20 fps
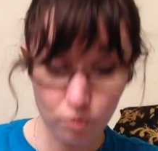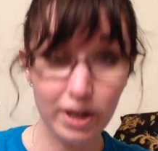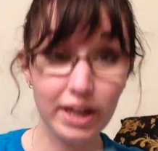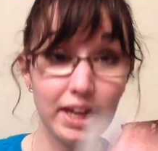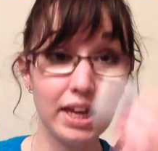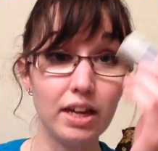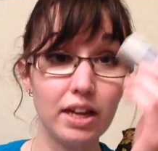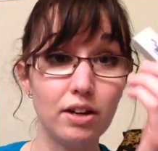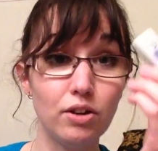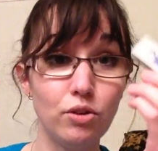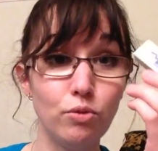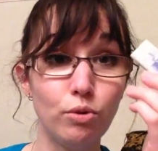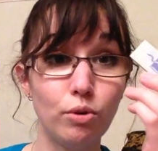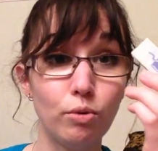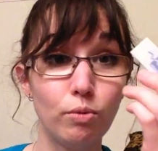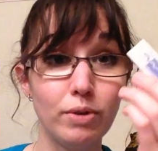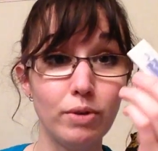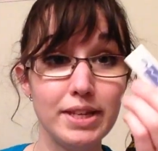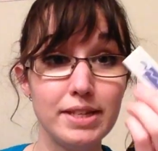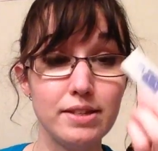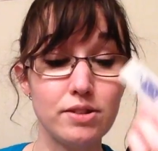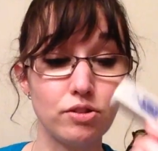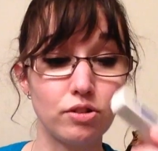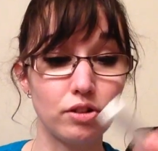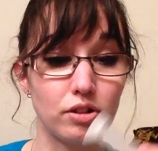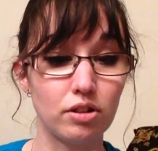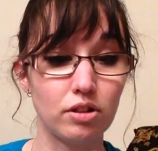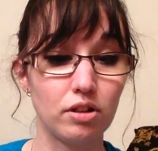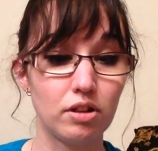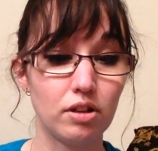I got a new
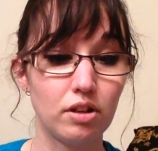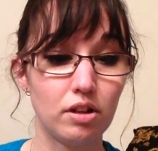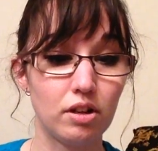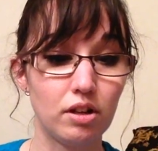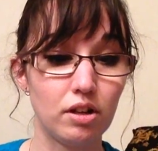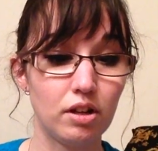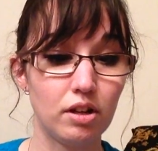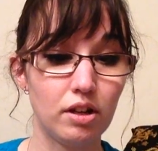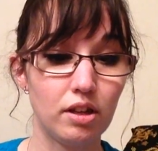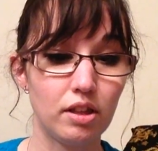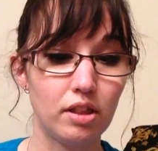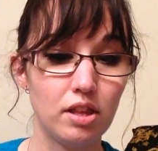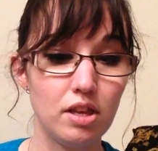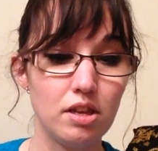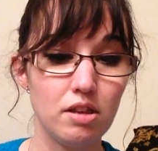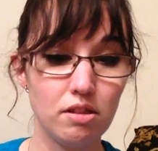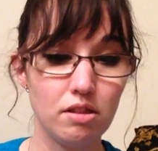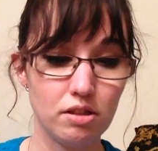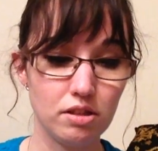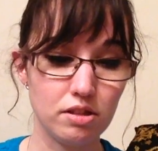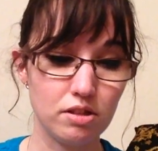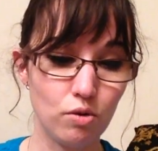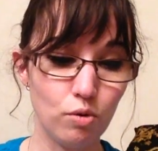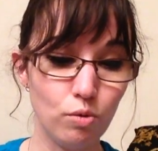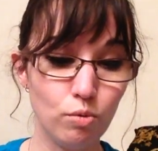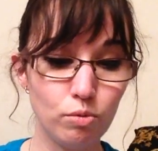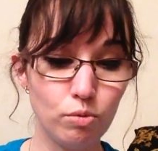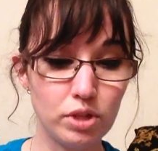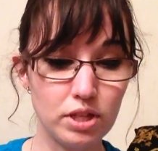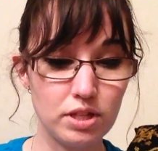eraser! I think
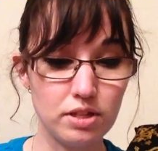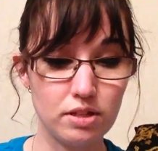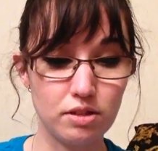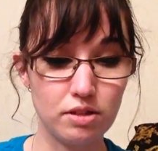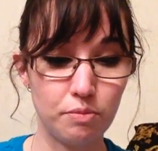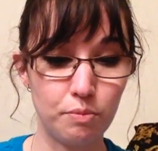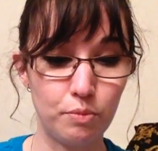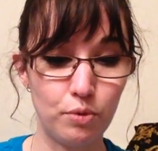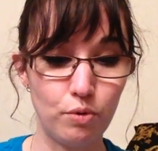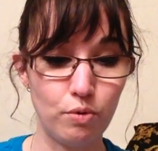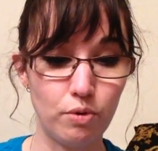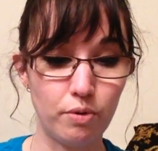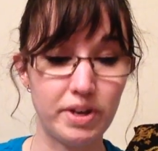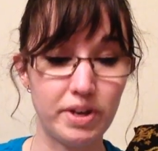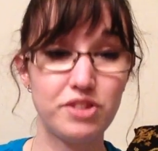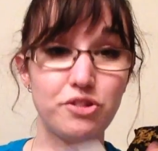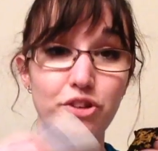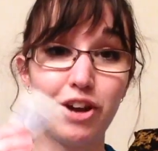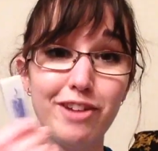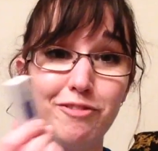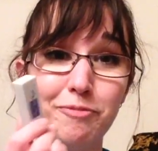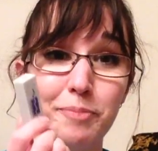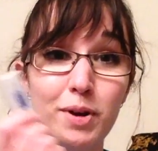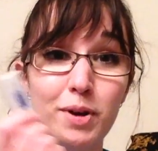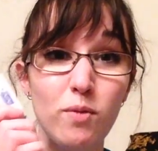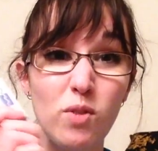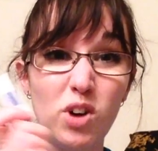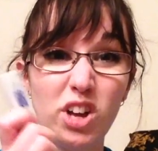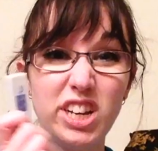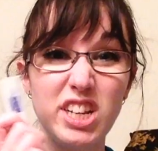this is a Moo eraser. I've
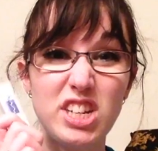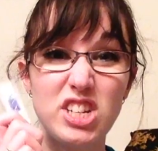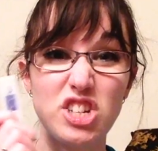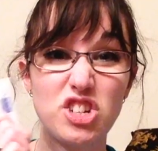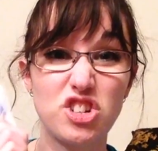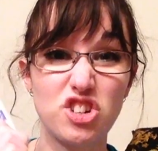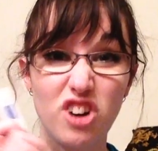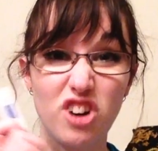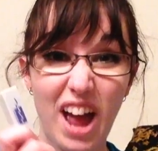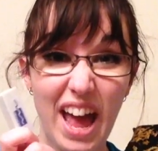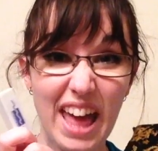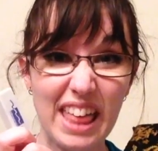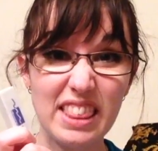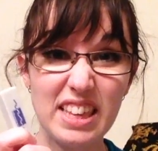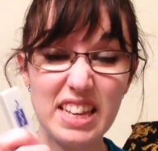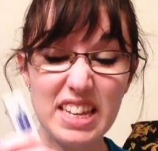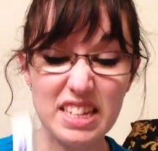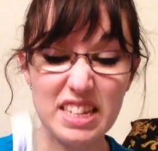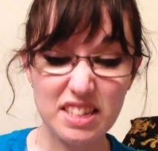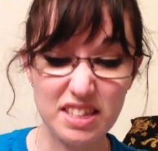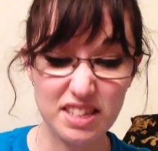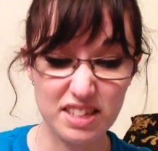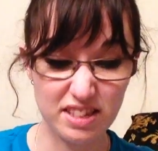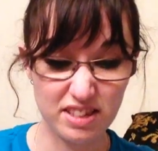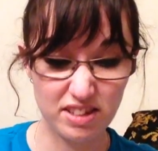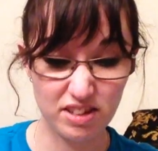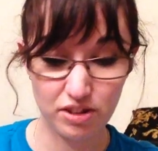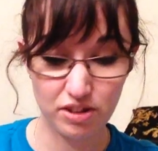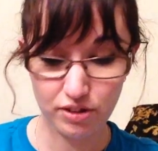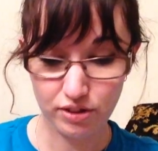been wanting to try these.
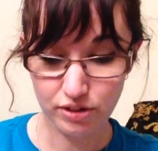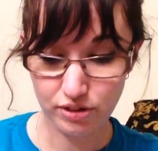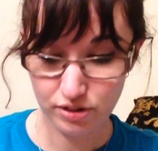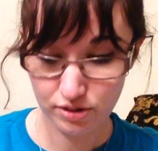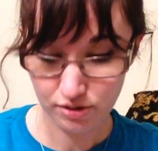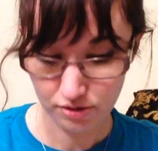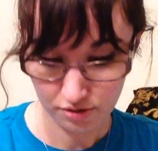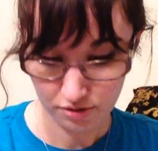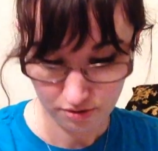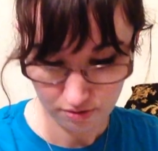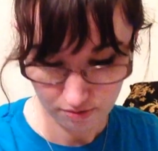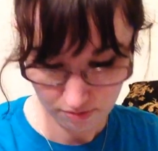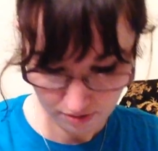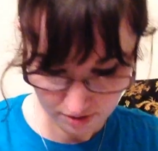So,